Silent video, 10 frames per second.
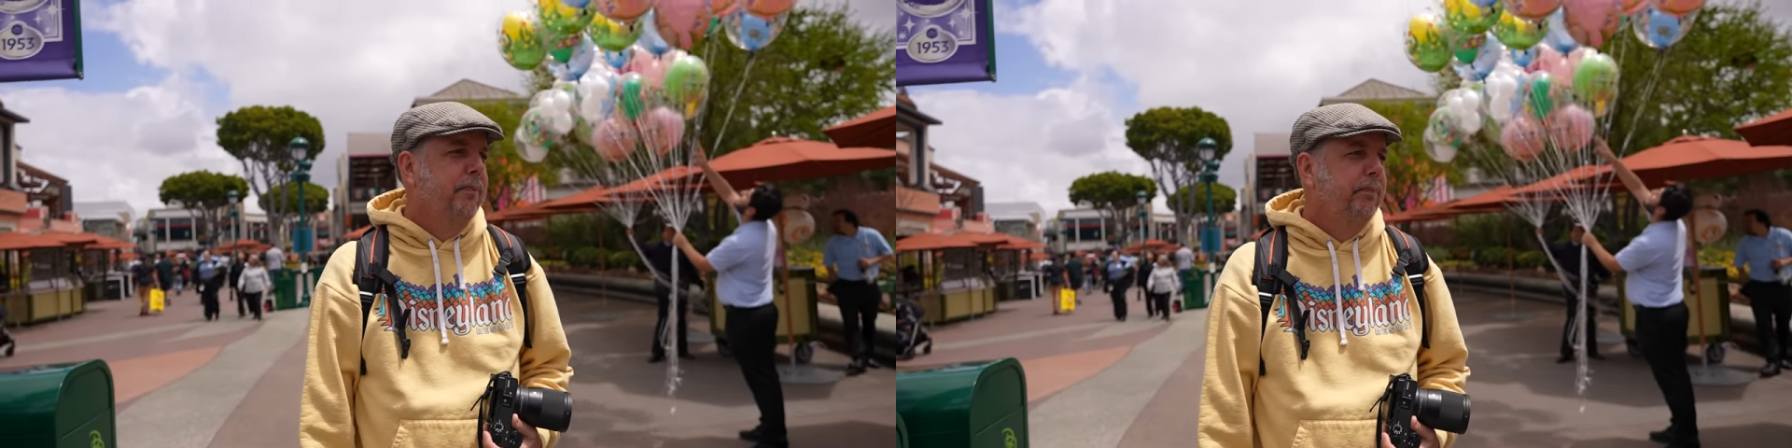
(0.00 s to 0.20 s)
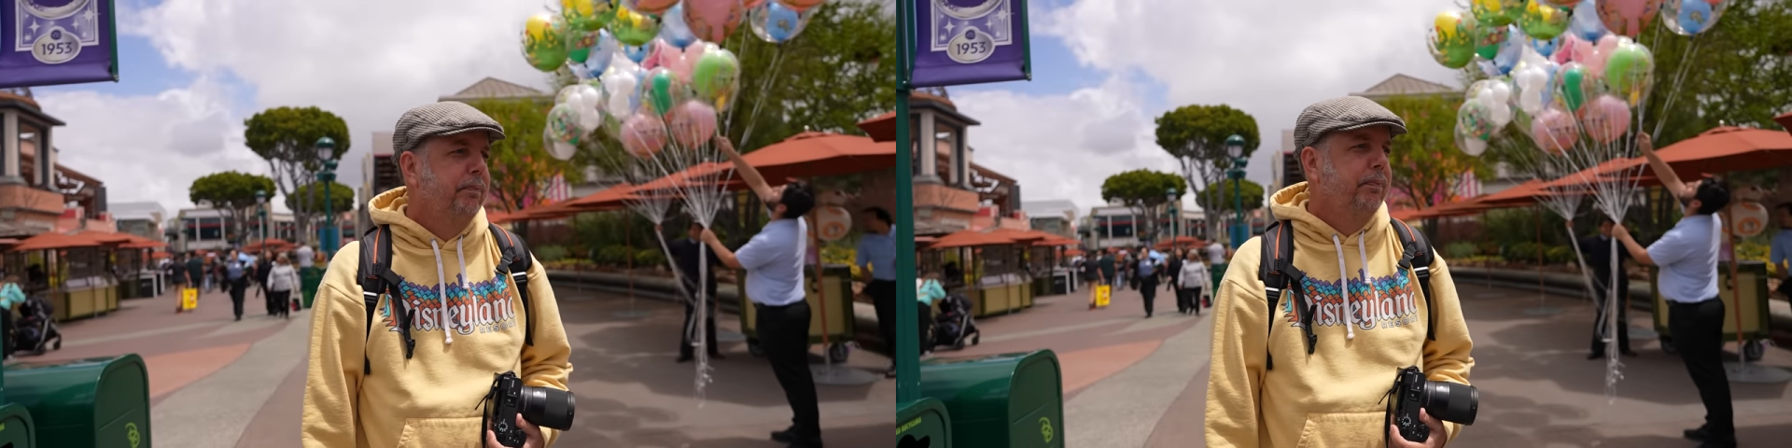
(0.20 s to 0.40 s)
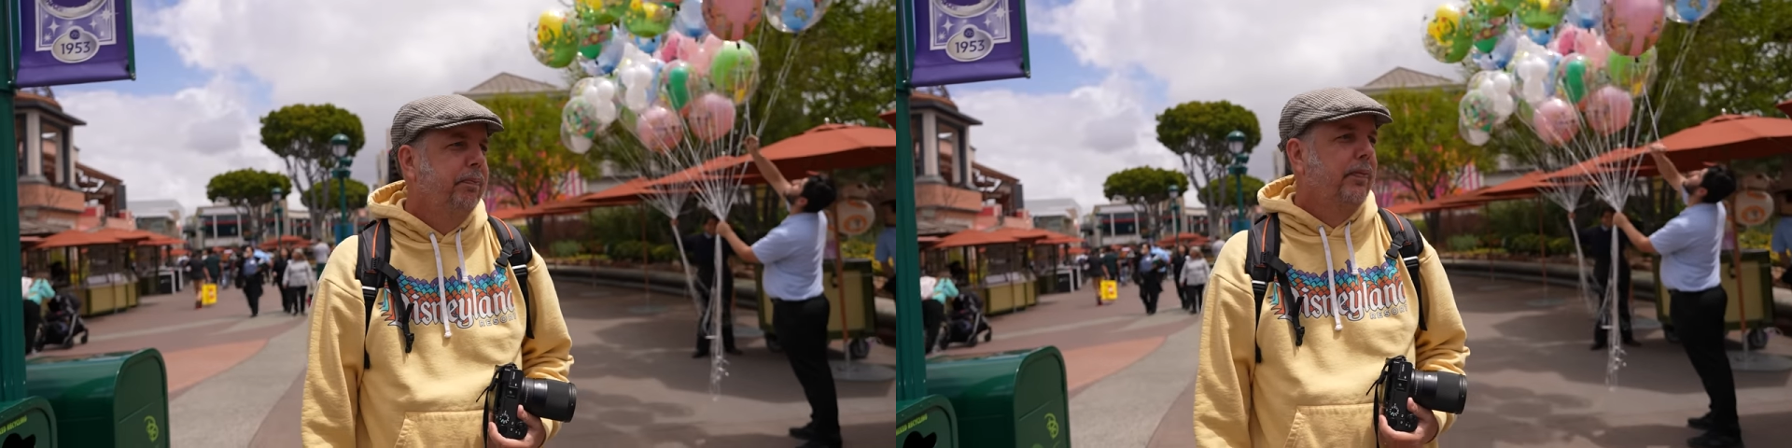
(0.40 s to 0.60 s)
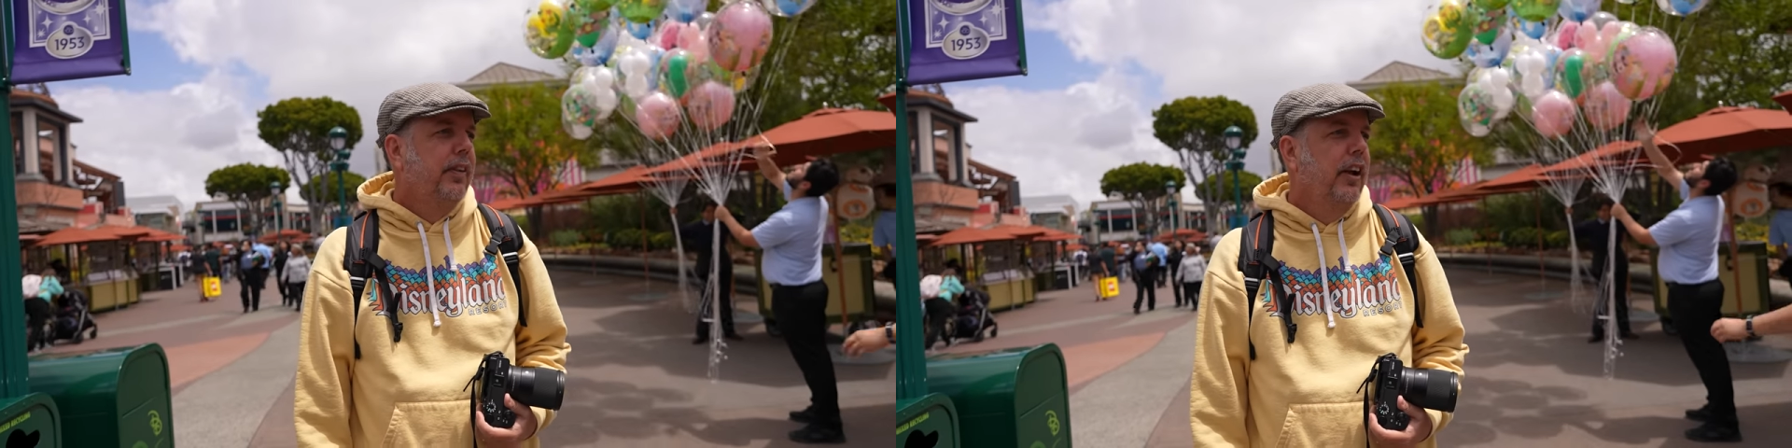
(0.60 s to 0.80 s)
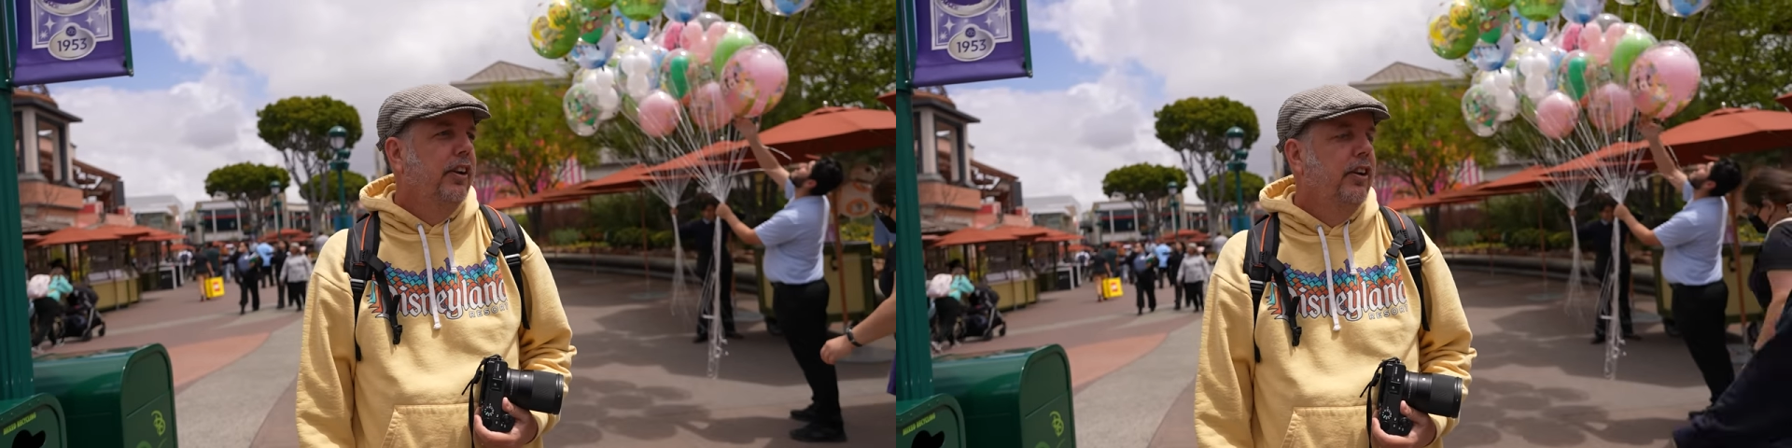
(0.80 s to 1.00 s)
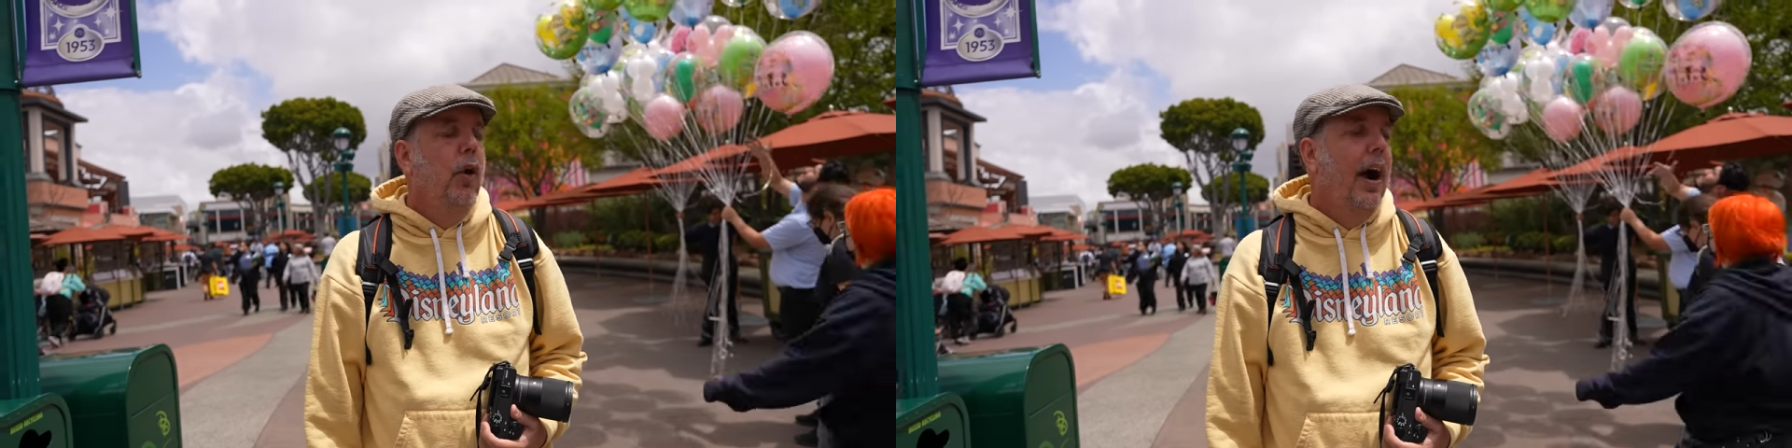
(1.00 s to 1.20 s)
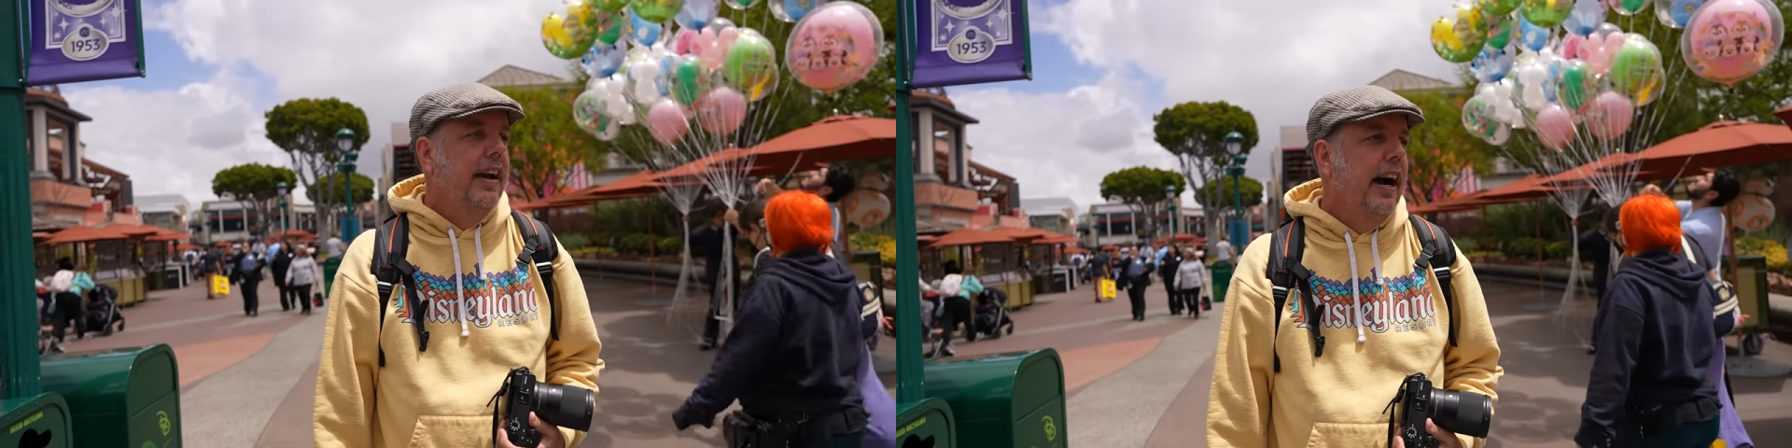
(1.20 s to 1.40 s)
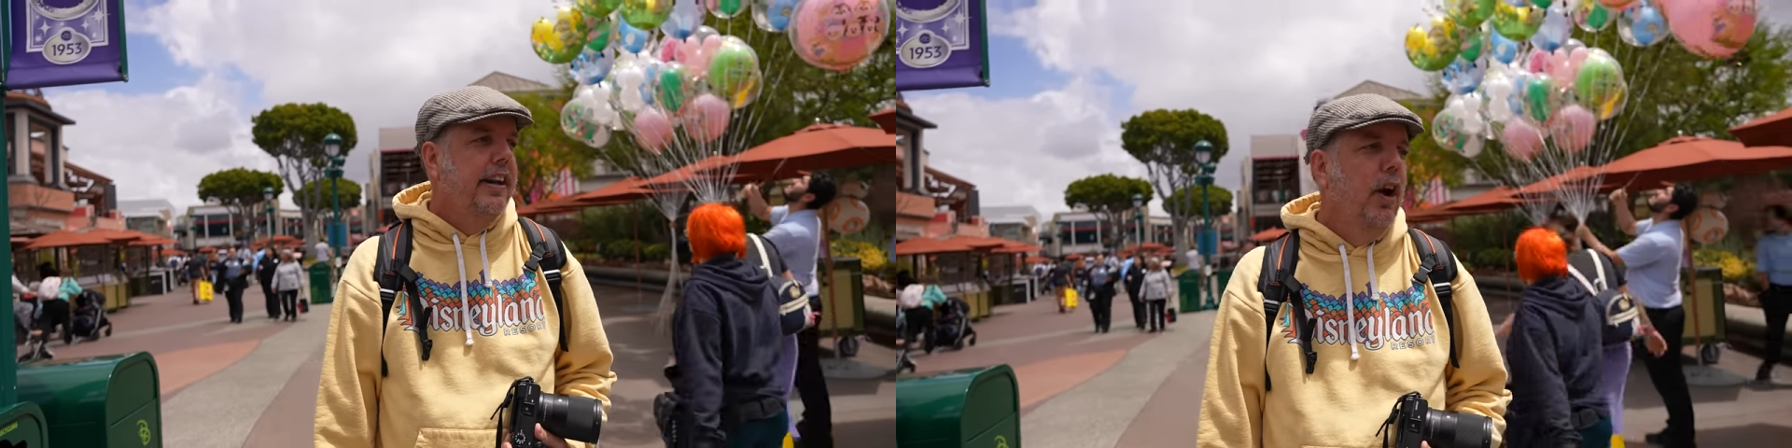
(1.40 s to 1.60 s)
naked? No, I
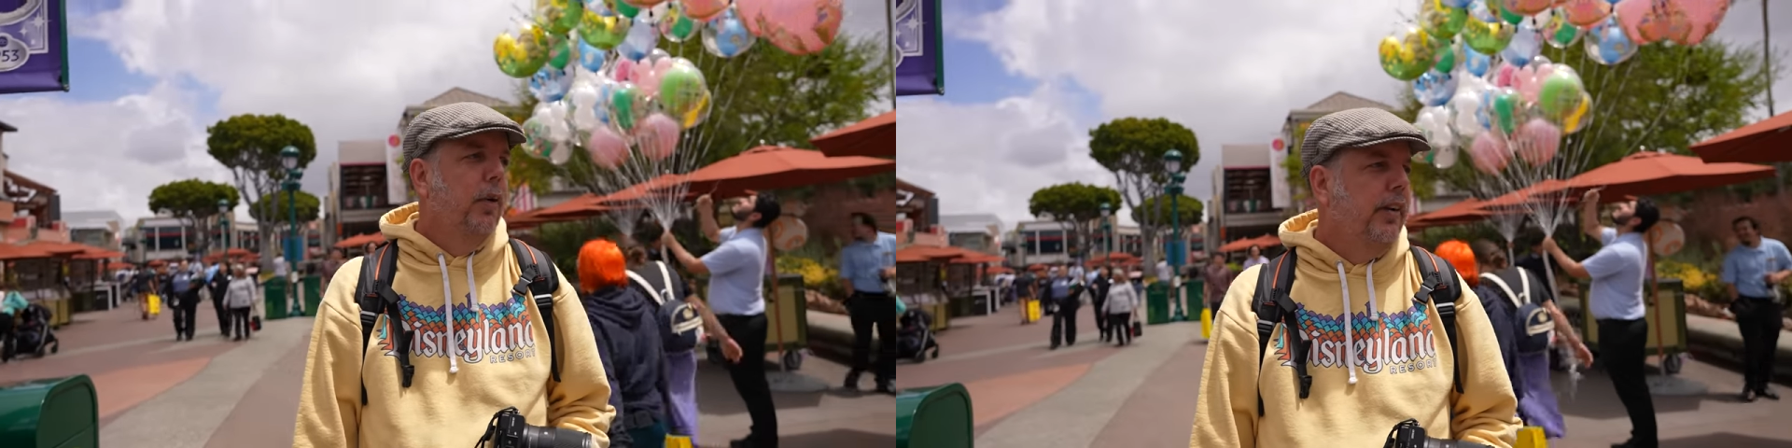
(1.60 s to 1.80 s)
know.